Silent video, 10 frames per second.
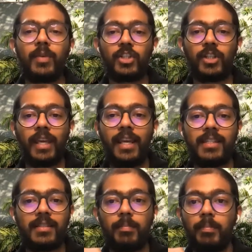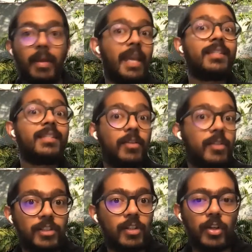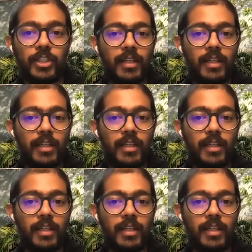Which, again, has asynchronous logic